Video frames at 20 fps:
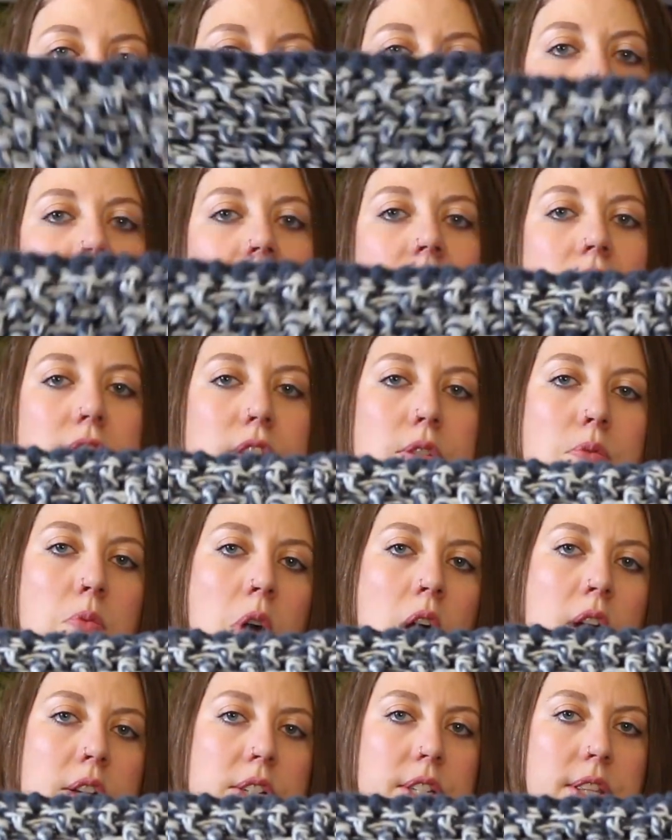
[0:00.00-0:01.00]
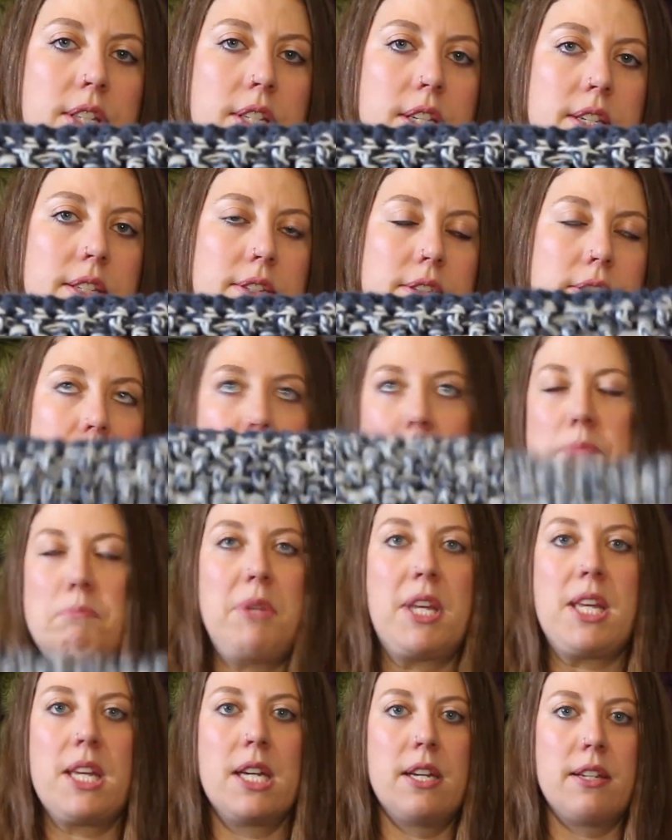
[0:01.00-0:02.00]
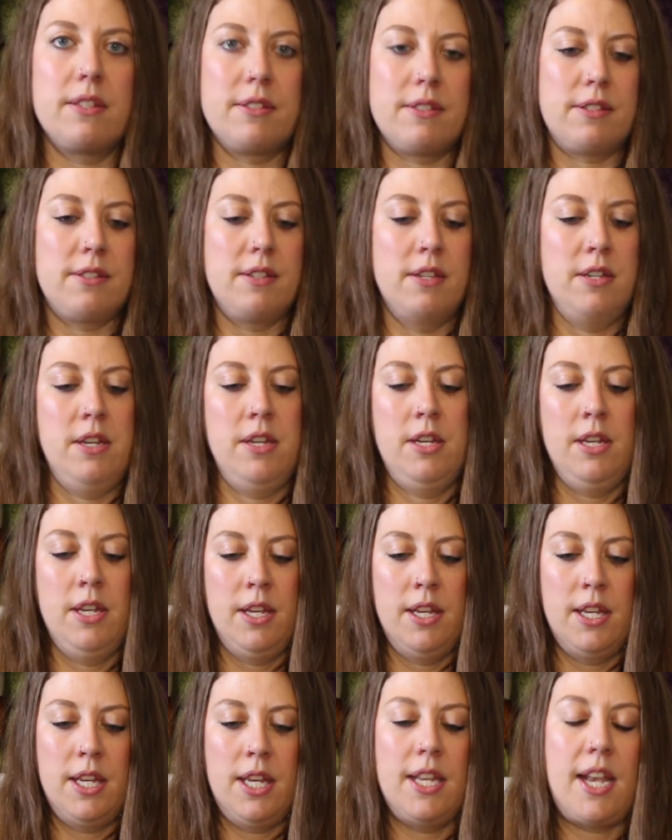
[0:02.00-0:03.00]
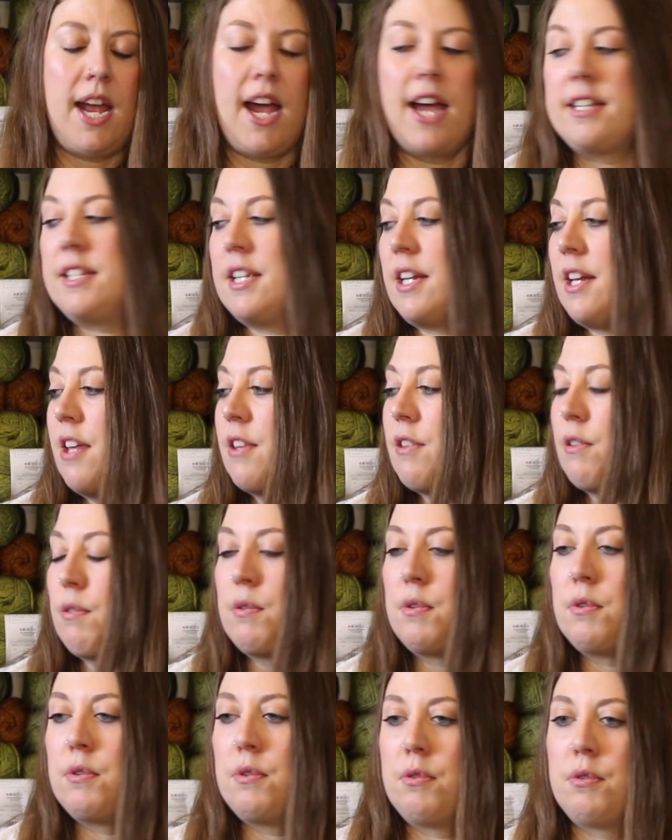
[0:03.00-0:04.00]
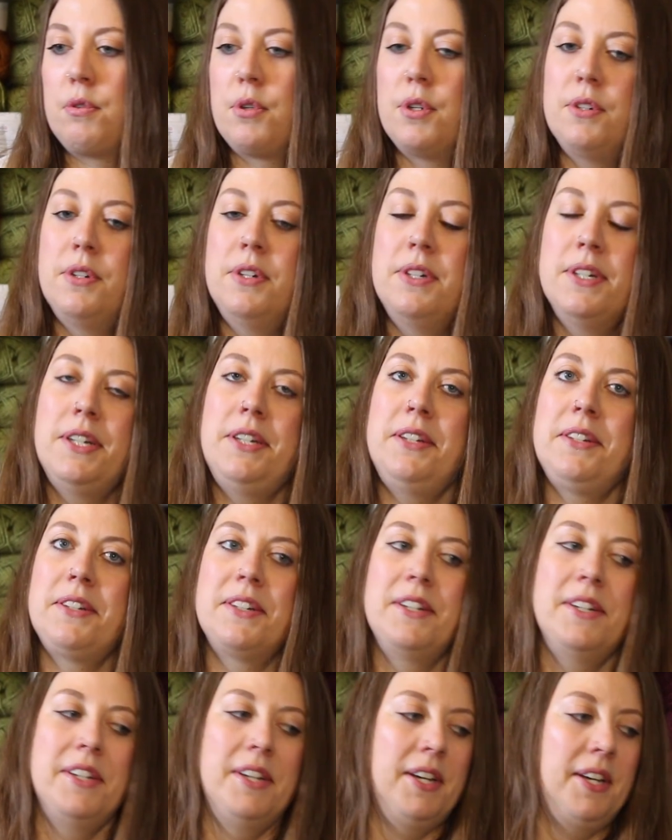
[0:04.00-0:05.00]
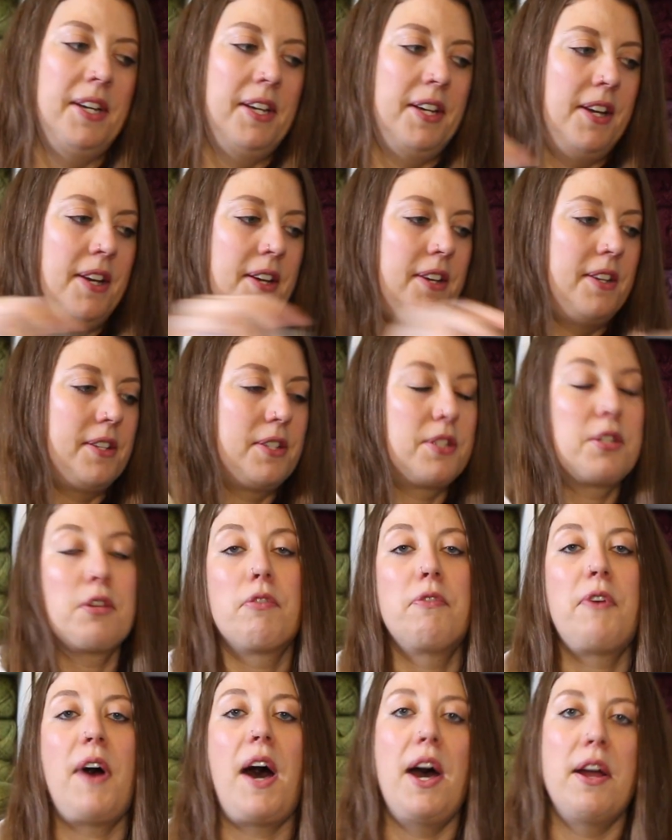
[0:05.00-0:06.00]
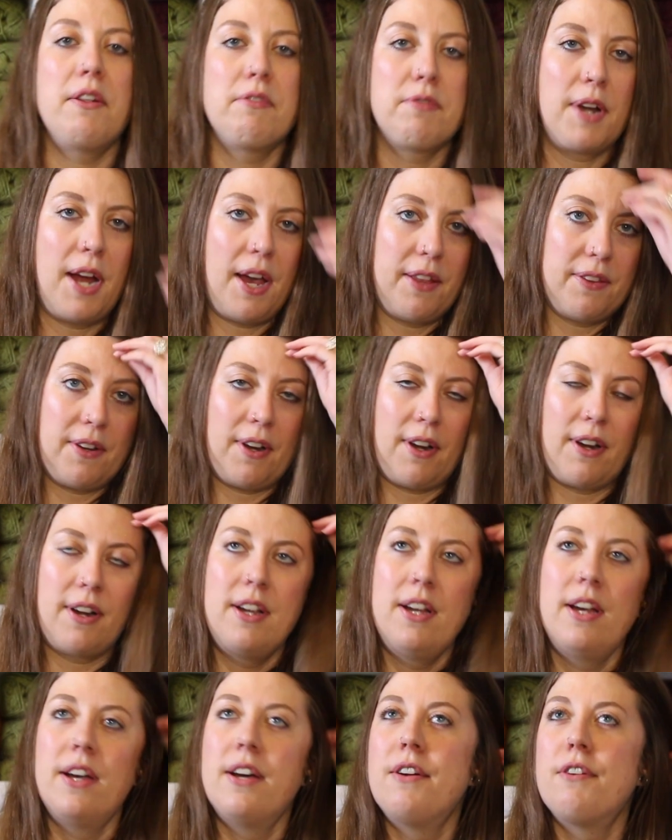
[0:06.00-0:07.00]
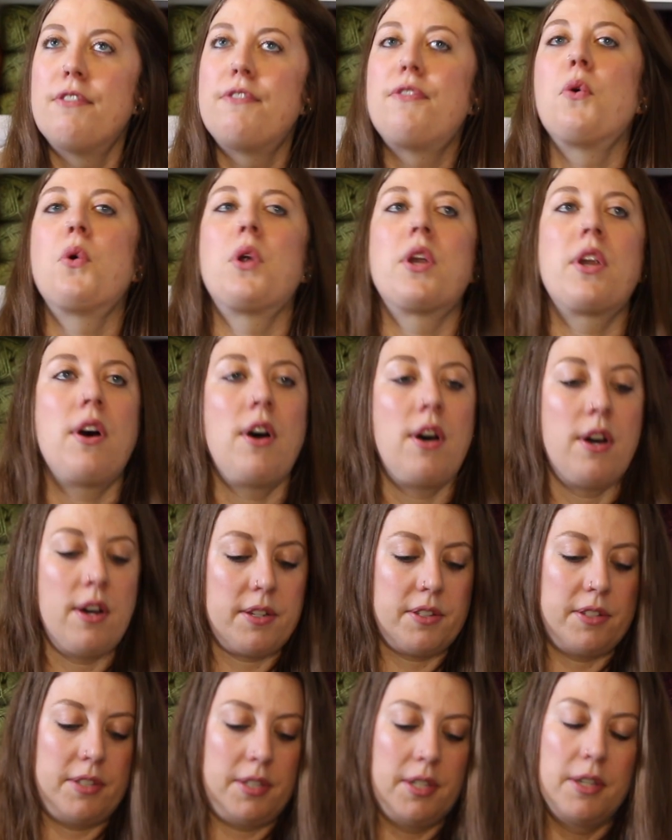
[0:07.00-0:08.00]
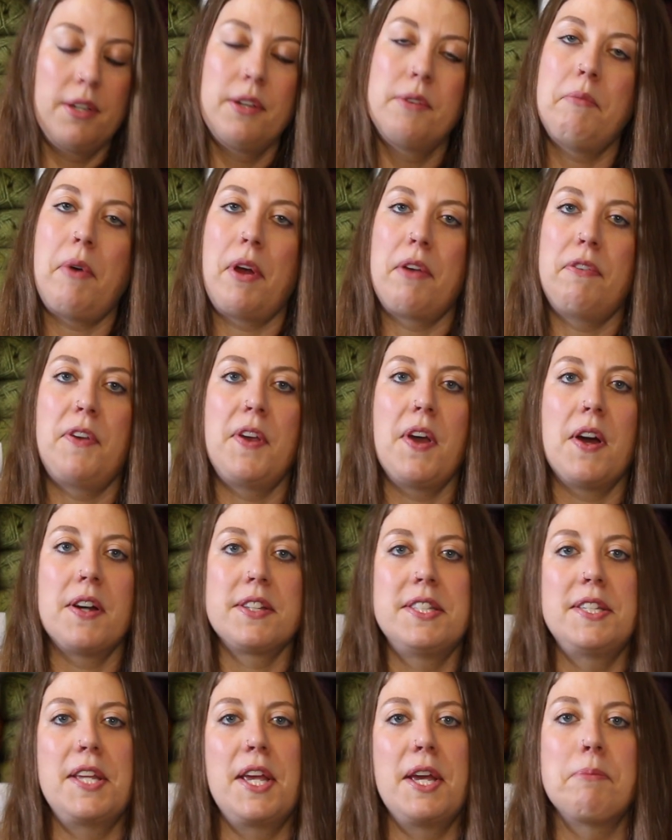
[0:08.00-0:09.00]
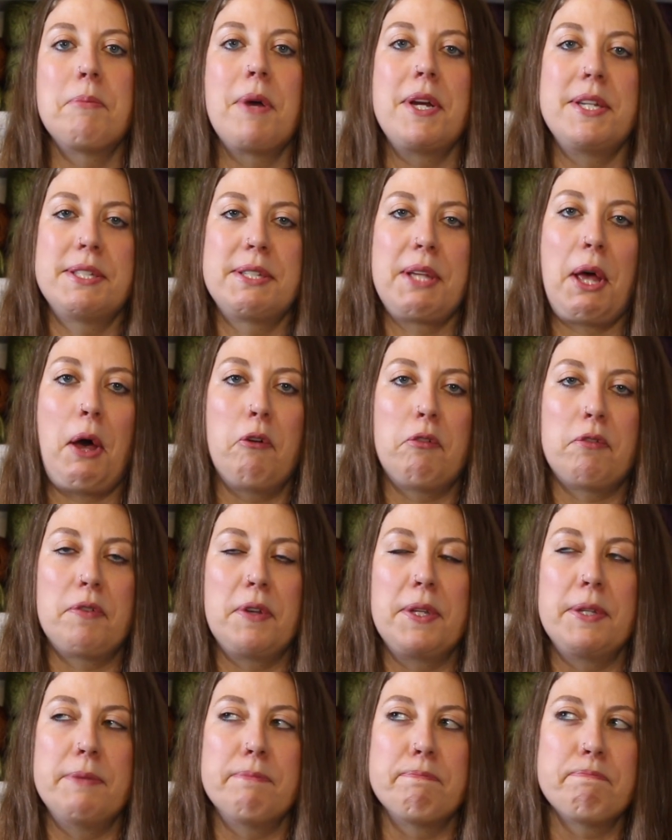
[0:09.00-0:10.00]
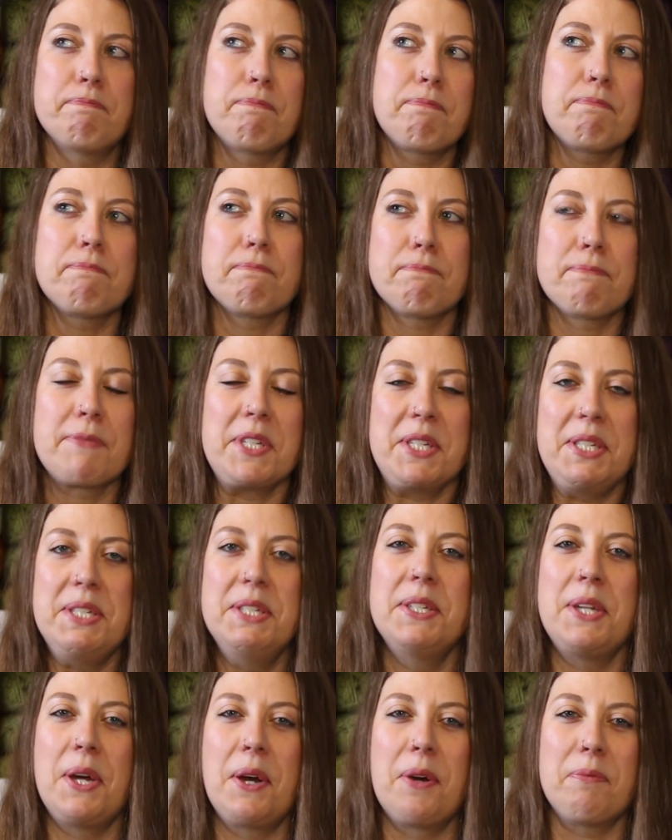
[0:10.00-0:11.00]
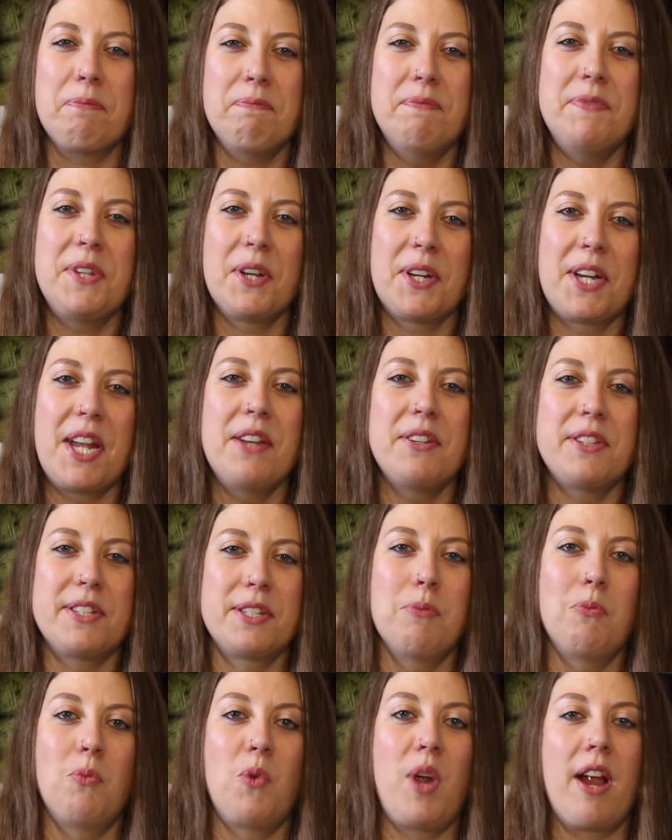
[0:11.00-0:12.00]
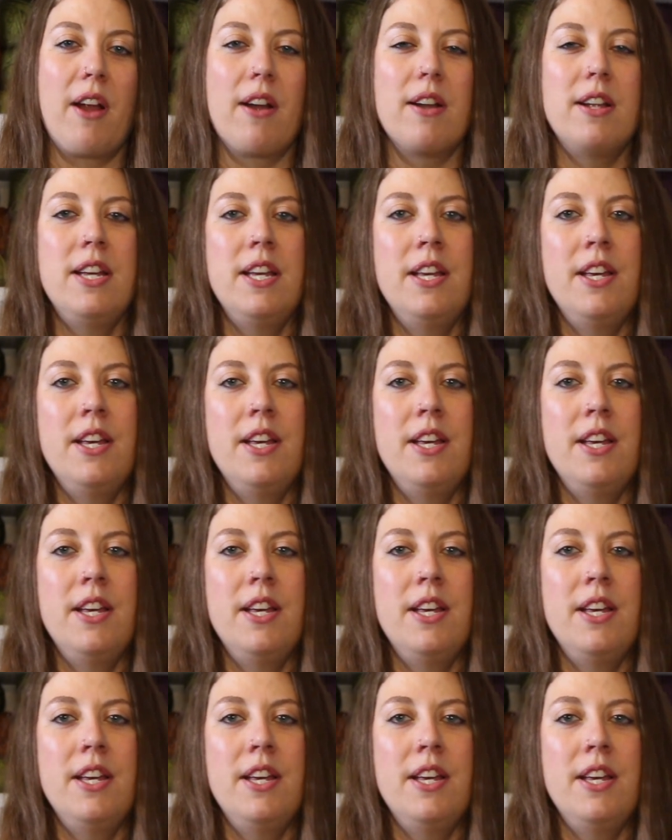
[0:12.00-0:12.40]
I just washed these because it had to get through, survive rather, 4 dogs, my fiance, and myself, and you know, they're getting some wear.